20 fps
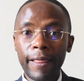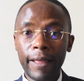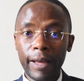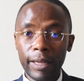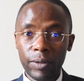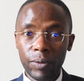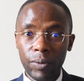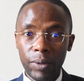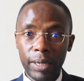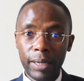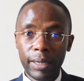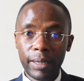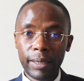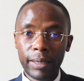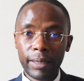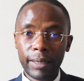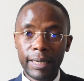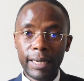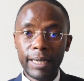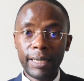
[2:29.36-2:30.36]
That one
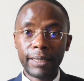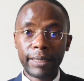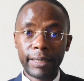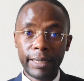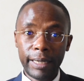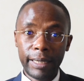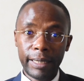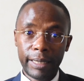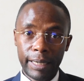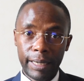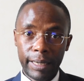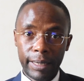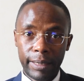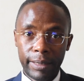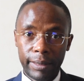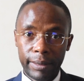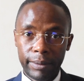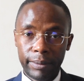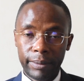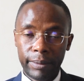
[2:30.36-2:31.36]
is
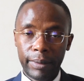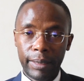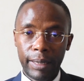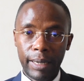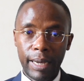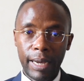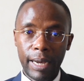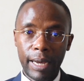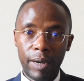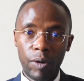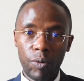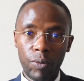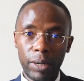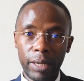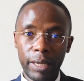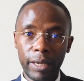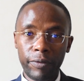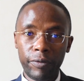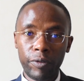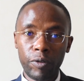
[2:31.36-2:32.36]
tinted and
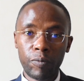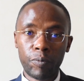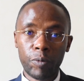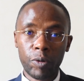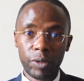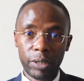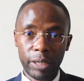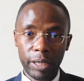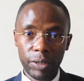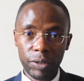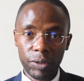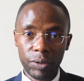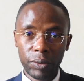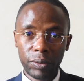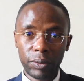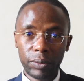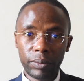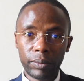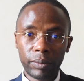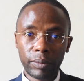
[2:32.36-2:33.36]
will give you
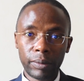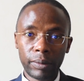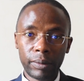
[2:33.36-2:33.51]
protection,